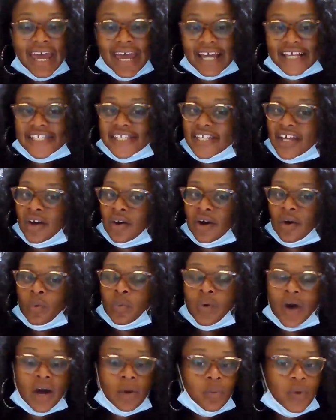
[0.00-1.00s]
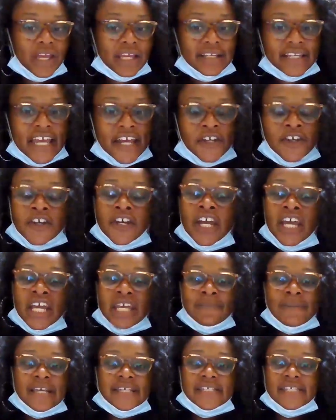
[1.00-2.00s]
And so one week later,
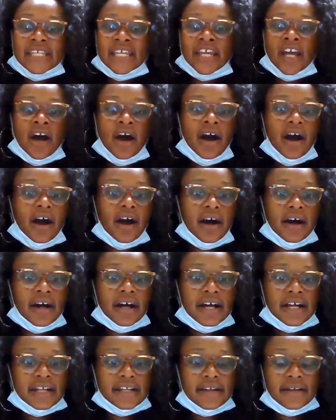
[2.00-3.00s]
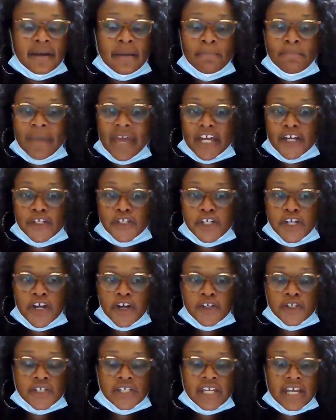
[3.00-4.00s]
they see a, a meta
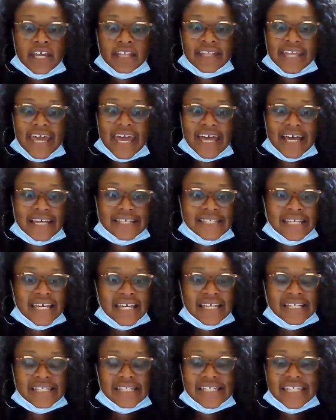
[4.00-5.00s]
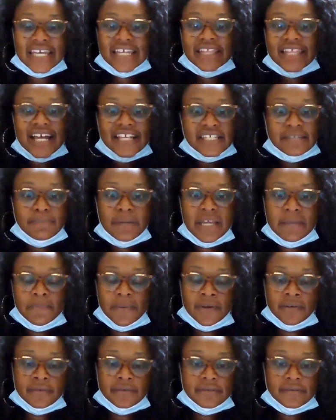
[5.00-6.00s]
church that has 10,000
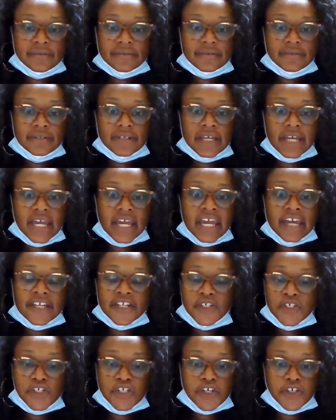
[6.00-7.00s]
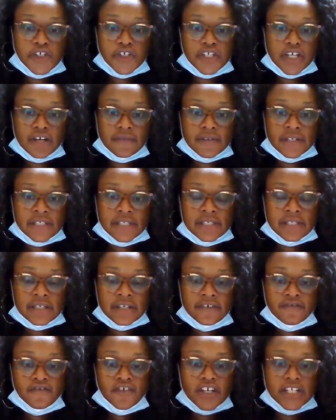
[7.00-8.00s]
people at church service
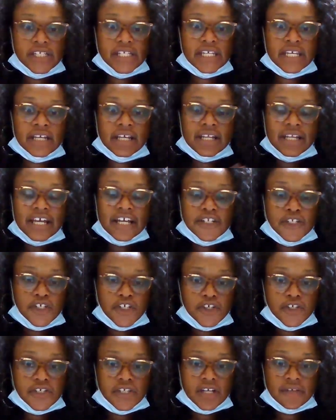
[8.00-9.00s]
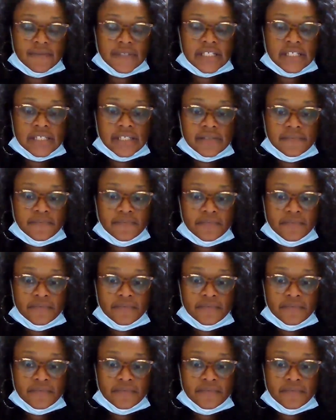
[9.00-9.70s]
for a 10 o'clock church service.